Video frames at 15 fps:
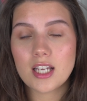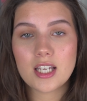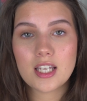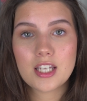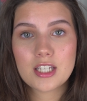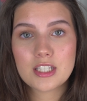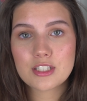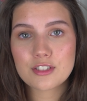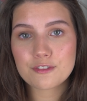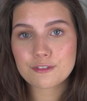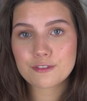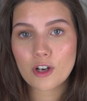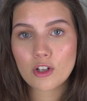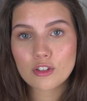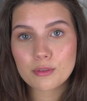And
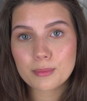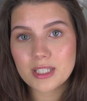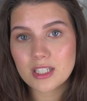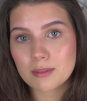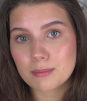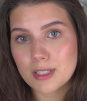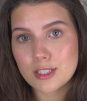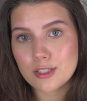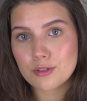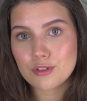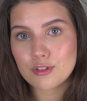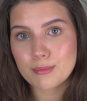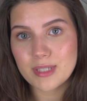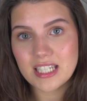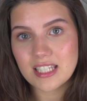follow me on my
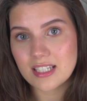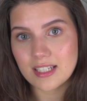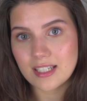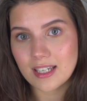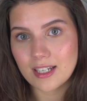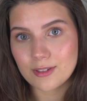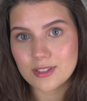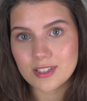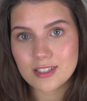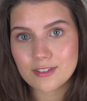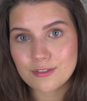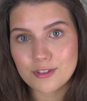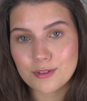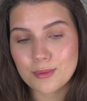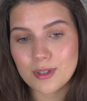social media accounts
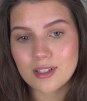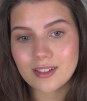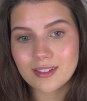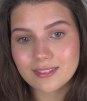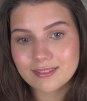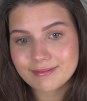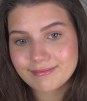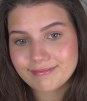if you want.